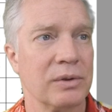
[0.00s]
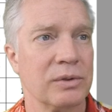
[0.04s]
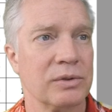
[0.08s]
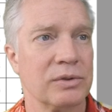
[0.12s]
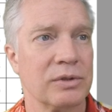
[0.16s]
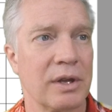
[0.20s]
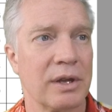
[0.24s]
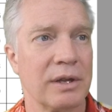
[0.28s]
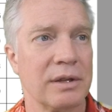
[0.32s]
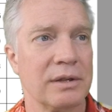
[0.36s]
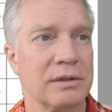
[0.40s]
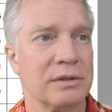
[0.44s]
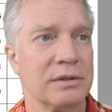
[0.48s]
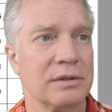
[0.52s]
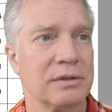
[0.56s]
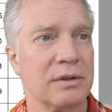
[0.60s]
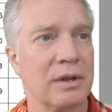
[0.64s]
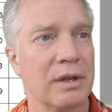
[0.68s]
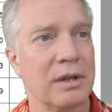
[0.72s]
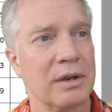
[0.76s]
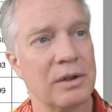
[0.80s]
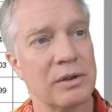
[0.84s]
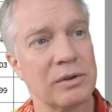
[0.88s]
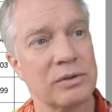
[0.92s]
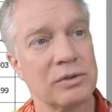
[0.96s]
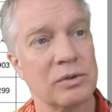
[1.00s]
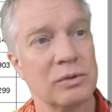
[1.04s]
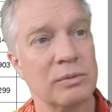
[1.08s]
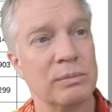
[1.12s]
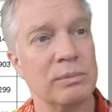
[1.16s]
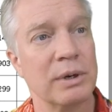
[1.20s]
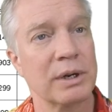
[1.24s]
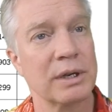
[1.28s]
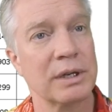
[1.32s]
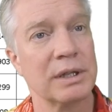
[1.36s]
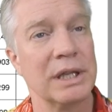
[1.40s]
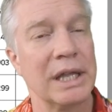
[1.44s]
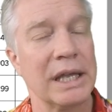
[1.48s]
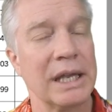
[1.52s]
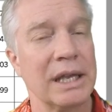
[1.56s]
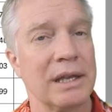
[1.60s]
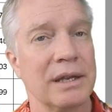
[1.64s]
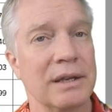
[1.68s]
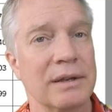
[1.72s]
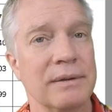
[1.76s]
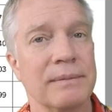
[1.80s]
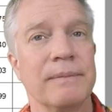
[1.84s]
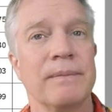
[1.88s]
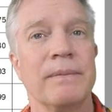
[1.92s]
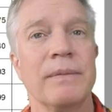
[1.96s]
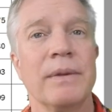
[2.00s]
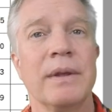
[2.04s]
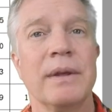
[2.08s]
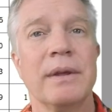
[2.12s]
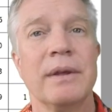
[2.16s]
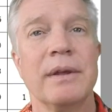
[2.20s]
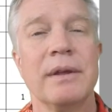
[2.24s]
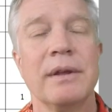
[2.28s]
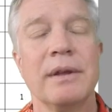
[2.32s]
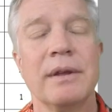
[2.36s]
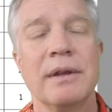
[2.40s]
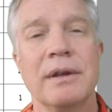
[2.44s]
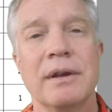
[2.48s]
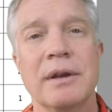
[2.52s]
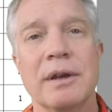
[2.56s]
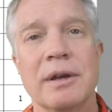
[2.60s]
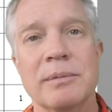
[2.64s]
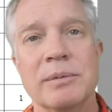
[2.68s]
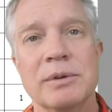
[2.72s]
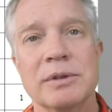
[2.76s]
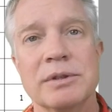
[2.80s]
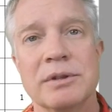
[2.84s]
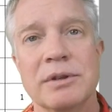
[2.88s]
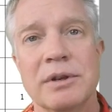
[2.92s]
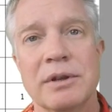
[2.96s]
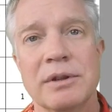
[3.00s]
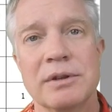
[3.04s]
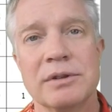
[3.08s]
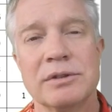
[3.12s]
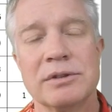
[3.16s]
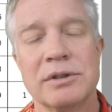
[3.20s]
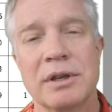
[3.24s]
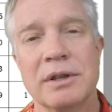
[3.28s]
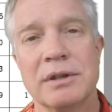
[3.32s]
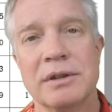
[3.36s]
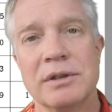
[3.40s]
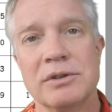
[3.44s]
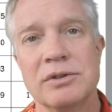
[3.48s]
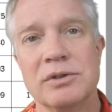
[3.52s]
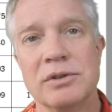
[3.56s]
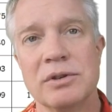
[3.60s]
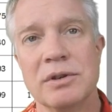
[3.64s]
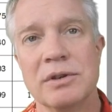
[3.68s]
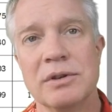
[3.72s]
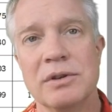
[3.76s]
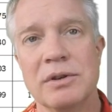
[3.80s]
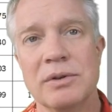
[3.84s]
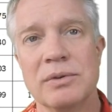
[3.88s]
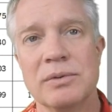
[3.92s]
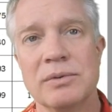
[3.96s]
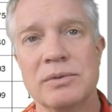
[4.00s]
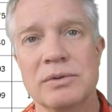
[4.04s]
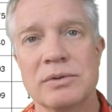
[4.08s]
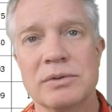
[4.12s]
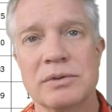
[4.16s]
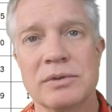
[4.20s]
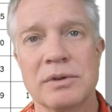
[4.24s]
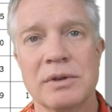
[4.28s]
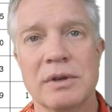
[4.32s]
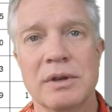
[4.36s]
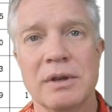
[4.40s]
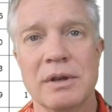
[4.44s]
sites, and also Bricklink is another site that you can use.